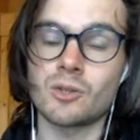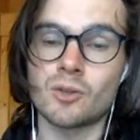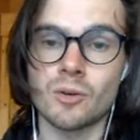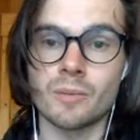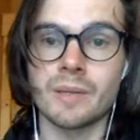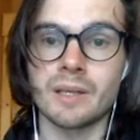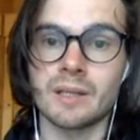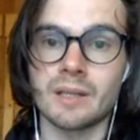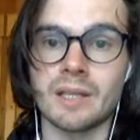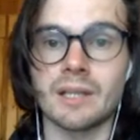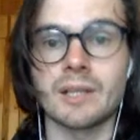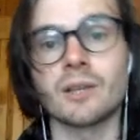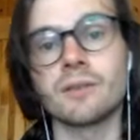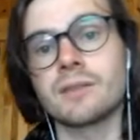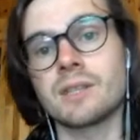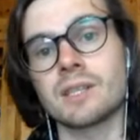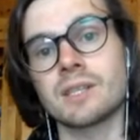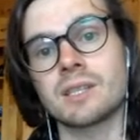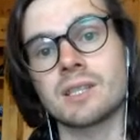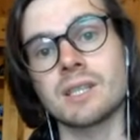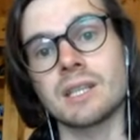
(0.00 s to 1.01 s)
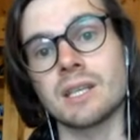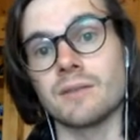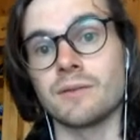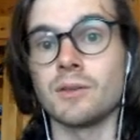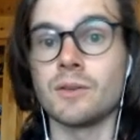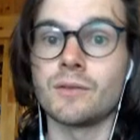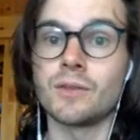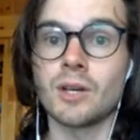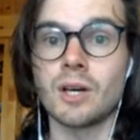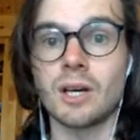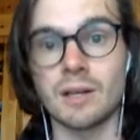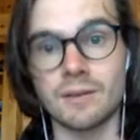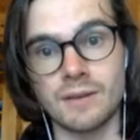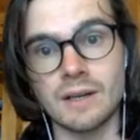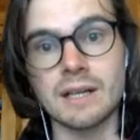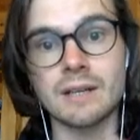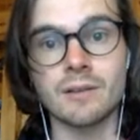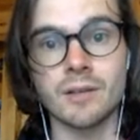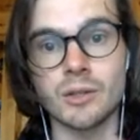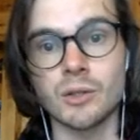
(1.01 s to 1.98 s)
or melee. And obviously, if you've got a
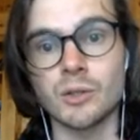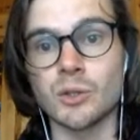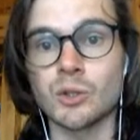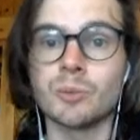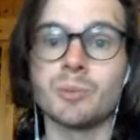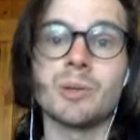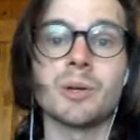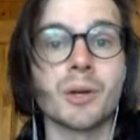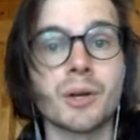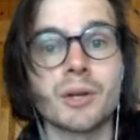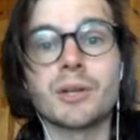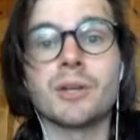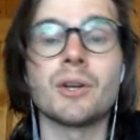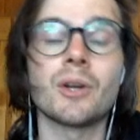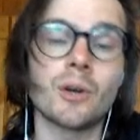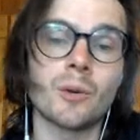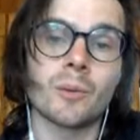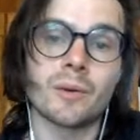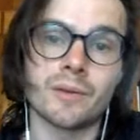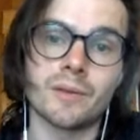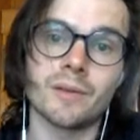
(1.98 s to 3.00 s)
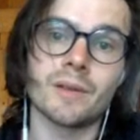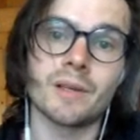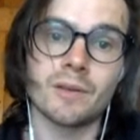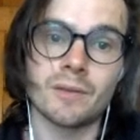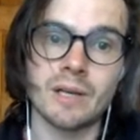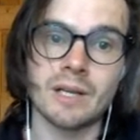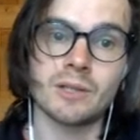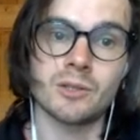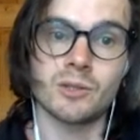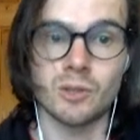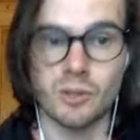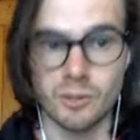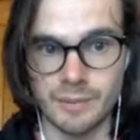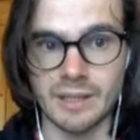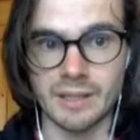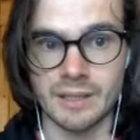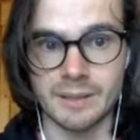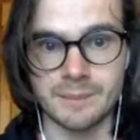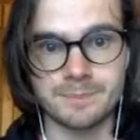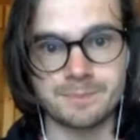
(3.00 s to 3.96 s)
fighter in your group, you're going to know whether they're ranged or
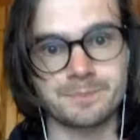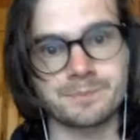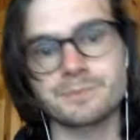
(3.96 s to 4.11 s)
melee.